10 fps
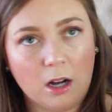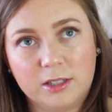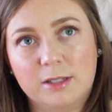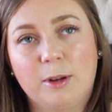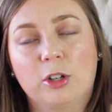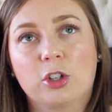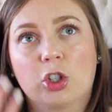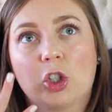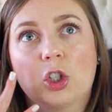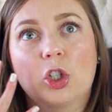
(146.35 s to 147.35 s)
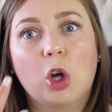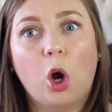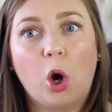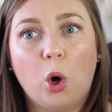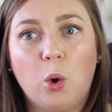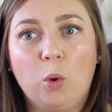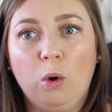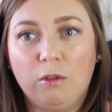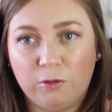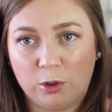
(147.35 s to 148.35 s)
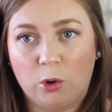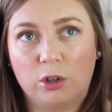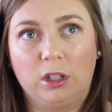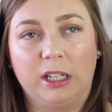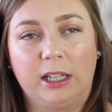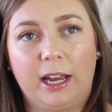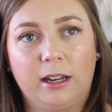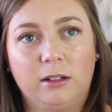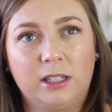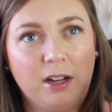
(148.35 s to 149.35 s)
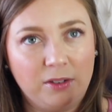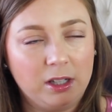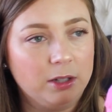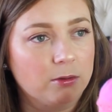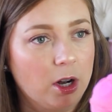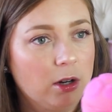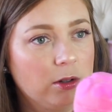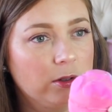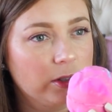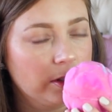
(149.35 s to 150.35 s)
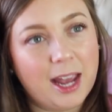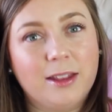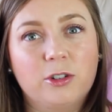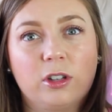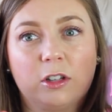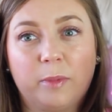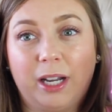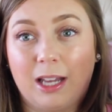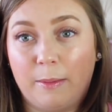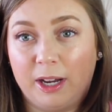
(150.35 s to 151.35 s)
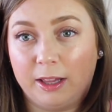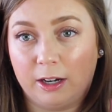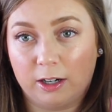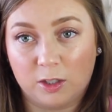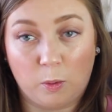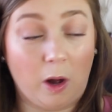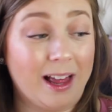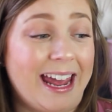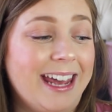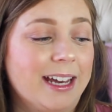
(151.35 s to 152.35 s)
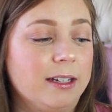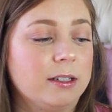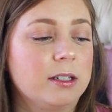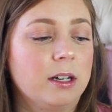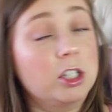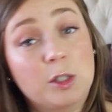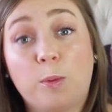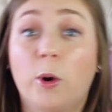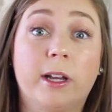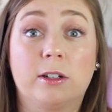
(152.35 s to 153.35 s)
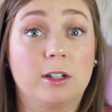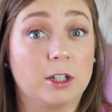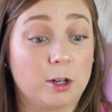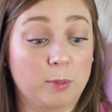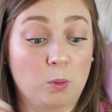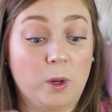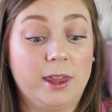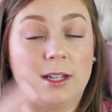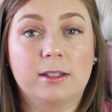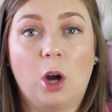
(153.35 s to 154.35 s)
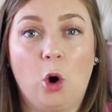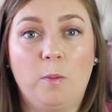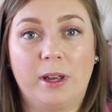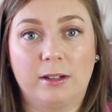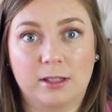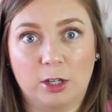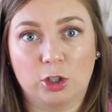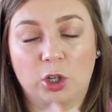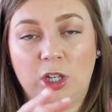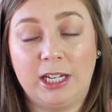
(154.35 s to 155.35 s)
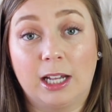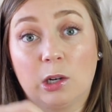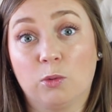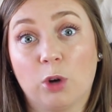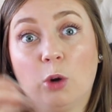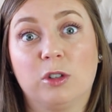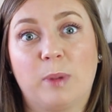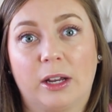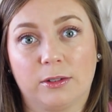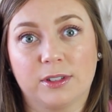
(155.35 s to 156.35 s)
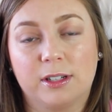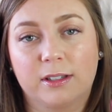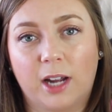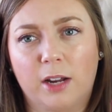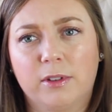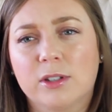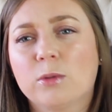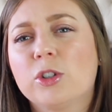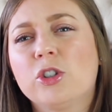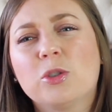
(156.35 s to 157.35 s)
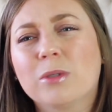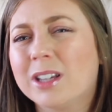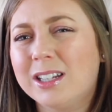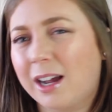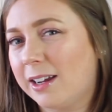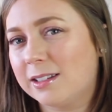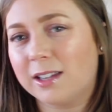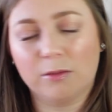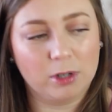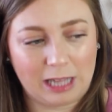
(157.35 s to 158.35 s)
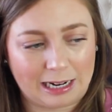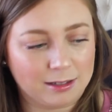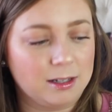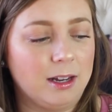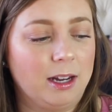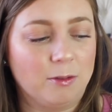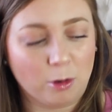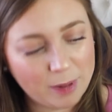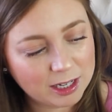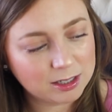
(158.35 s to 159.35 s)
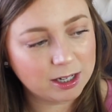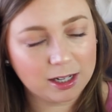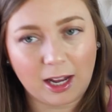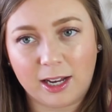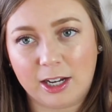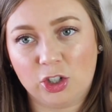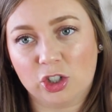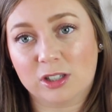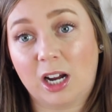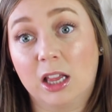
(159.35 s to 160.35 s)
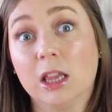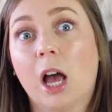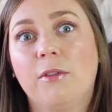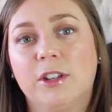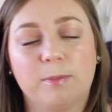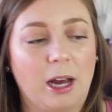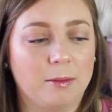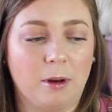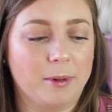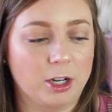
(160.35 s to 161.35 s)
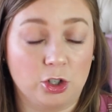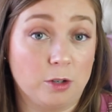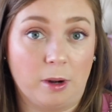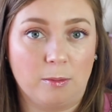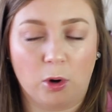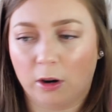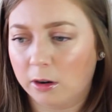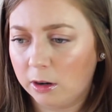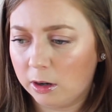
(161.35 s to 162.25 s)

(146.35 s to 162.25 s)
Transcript: Smells so florally, like definitely rose, and there's a little bit of lemon in there as well. And spoiler alert, but when this opens, there's yellow rose petals inside of it, so it's just really nice and relaxing and romantic, and I just, I love this bath bomb, and I should have bought more.